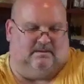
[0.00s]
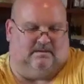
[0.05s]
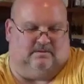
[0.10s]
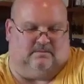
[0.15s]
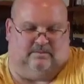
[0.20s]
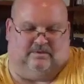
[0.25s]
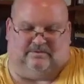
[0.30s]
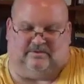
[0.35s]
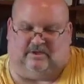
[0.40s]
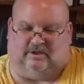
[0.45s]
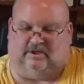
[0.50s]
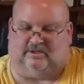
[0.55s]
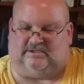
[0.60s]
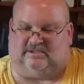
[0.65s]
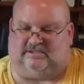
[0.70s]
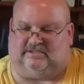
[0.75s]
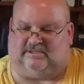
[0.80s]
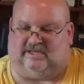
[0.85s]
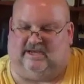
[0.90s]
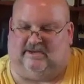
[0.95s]
Width looks
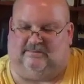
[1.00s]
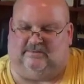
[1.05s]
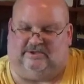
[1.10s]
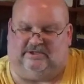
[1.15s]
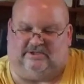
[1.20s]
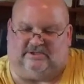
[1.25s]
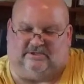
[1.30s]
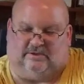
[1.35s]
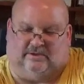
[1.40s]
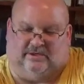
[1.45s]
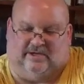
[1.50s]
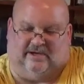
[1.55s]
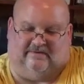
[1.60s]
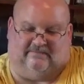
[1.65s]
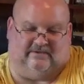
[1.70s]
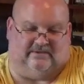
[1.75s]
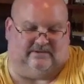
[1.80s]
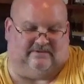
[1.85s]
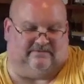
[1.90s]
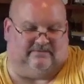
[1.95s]
the same, we just don't
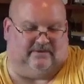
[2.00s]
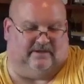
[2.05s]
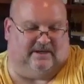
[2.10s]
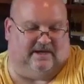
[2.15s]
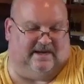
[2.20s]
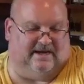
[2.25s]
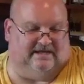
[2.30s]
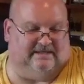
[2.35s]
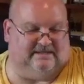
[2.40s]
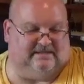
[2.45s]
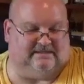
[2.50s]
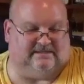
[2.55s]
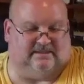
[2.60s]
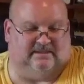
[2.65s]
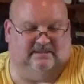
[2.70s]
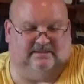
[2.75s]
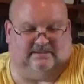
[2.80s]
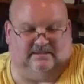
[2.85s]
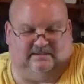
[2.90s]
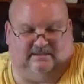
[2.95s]
have the different lines.
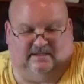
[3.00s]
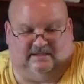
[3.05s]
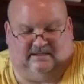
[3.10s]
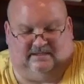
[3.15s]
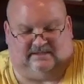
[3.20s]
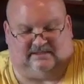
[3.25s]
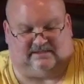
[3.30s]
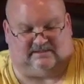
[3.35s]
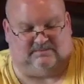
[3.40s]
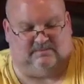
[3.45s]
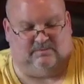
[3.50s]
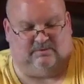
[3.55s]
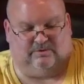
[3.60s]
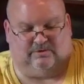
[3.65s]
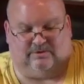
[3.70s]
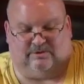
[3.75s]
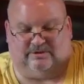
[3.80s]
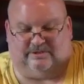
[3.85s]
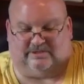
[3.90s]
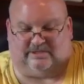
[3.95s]
It's a
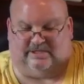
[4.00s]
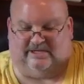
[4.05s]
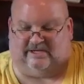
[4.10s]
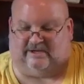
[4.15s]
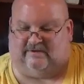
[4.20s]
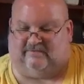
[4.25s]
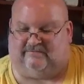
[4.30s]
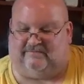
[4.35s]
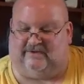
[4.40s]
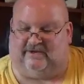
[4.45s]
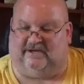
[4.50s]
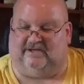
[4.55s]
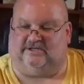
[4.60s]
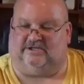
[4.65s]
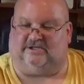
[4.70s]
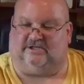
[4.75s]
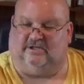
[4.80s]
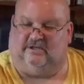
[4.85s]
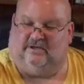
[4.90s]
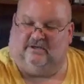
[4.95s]
smoother, sleeker
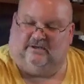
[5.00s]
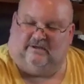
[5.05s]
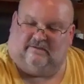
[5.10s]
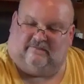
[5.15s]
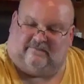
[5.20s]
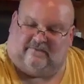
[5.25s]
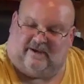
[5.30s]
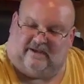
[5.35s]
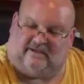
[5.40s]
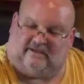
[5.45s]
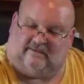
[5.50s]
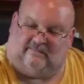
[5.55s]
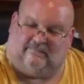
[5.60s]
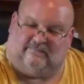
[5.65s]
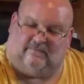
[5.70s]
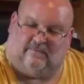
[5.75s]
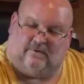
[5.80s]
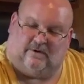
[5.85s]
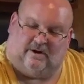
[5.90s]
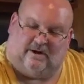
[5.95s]
finish. Phantom
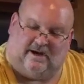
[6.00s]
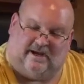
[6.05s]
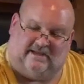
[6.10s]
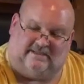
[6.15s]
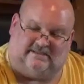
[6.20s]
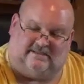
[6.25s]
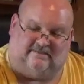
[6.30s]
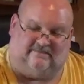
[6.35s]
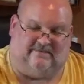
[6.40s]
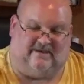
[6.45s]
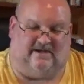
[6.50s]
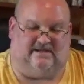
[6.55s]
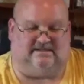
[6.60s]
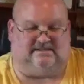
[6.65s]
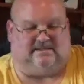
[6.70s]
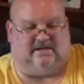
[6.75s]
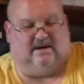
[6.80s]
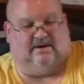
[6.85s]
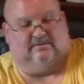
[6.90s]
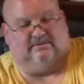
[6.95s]
4 has the
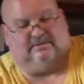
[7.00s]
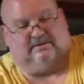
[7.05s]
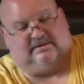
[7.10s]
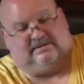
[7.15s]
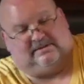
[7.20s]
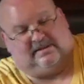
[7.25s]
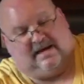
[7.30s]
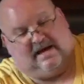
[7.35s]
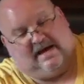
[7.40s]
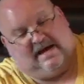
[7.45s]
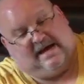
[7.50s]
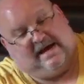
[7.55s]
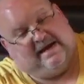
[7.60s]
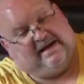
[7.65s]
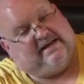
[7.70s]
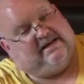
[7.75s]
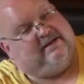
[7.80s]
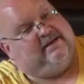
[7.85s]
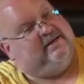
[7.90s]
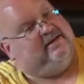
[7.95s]
vents out the
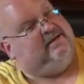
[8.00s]
side.